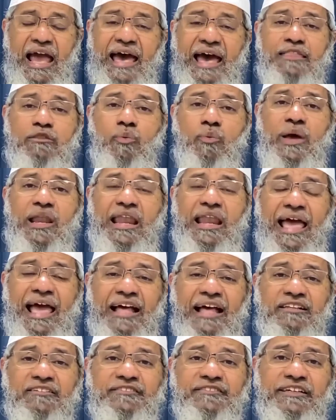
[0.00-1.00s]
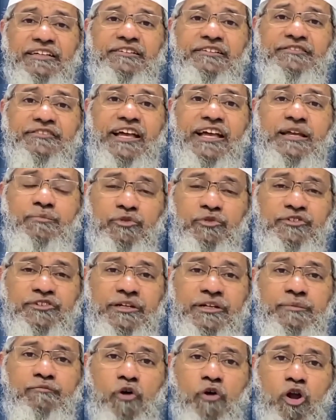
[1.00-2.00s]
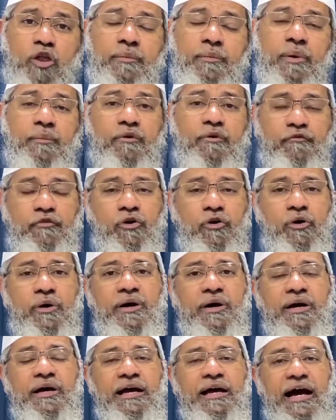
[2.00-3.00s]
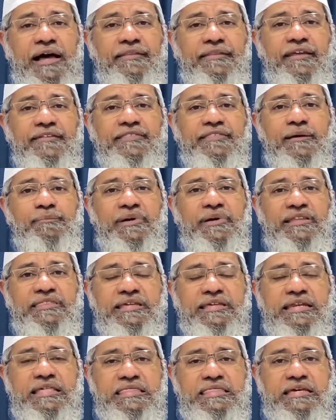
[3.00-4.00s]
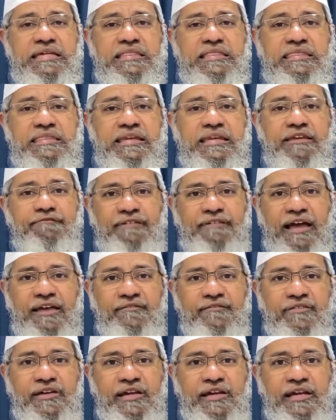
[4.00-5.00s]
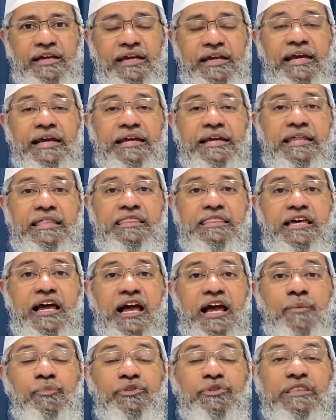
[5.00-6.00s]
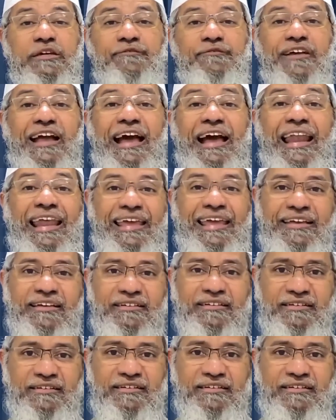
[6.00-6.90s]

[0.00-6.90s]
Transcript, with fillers: as well as in Sahih Muslim, volume number 4, hadith number 3635. It is a muttafaq alaik.